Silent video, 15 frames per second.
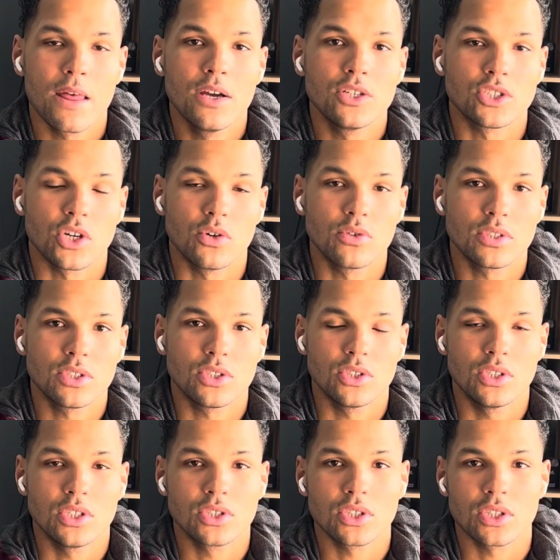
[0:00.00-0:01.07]
So to
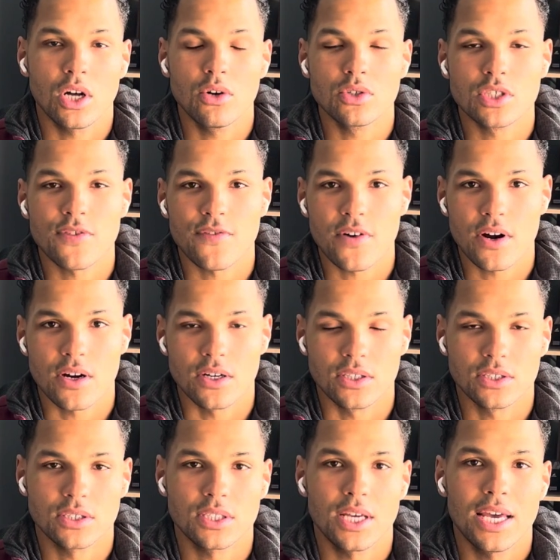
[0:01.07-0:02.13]
disclose
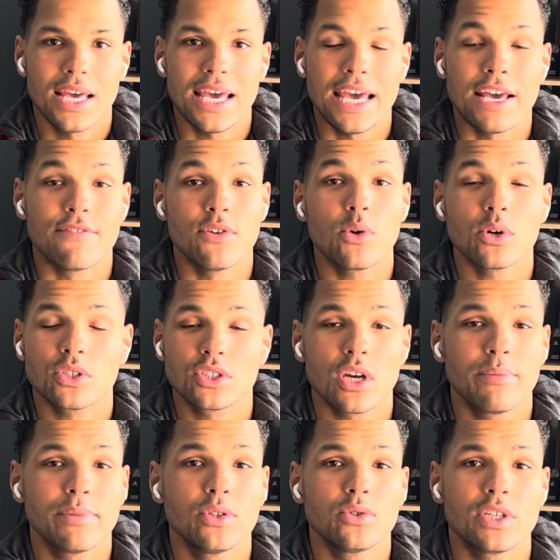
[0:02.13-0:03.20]
first, if you are
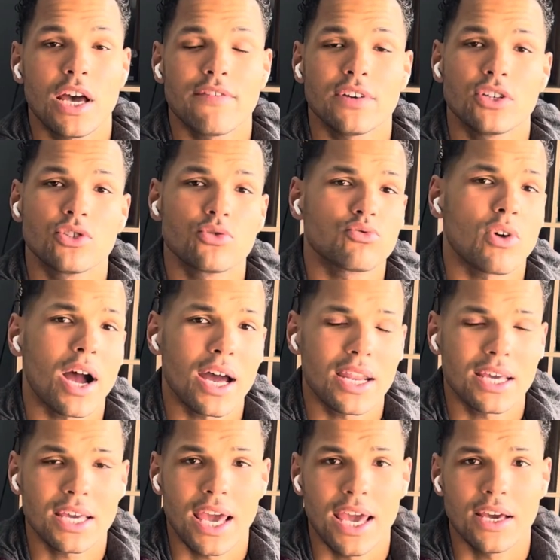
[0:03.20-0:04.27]
someone who's having
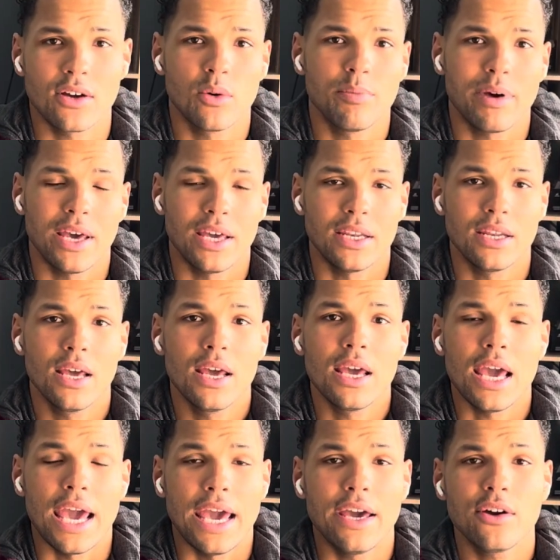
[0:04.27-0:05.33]
chronic ankle pain
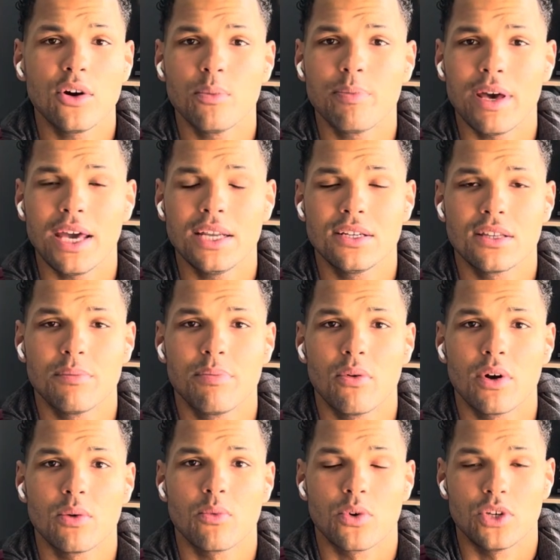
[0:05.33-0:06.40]
to the
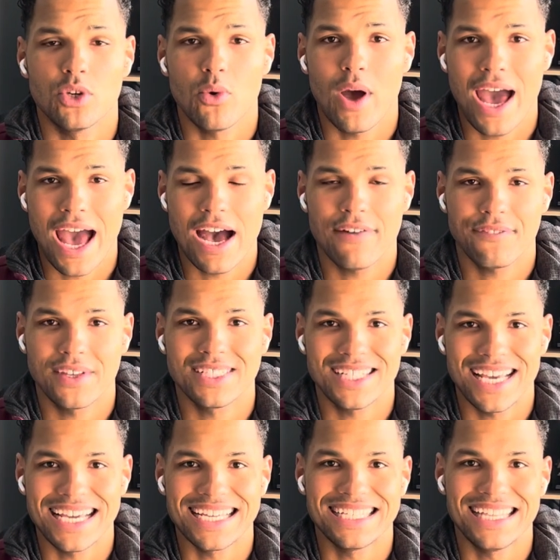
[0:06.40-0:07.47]
point where you have to
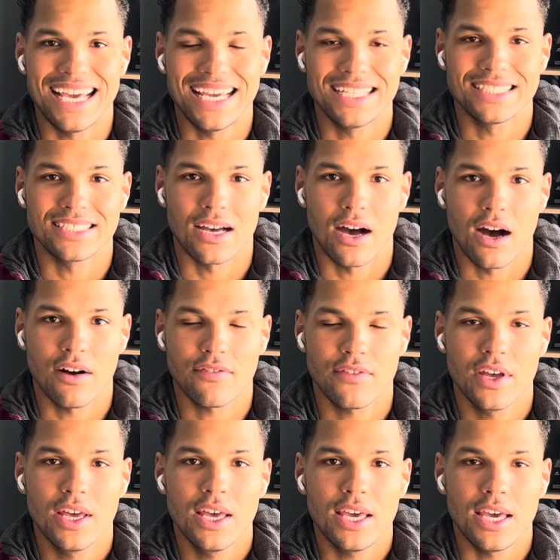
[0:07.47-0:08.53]
take days off,
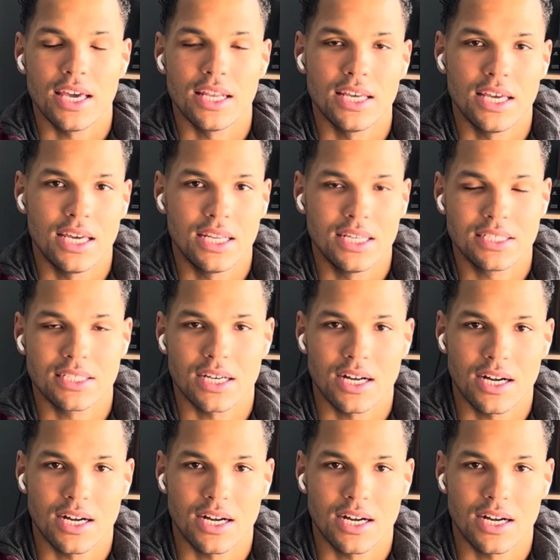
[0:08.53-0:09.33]
it is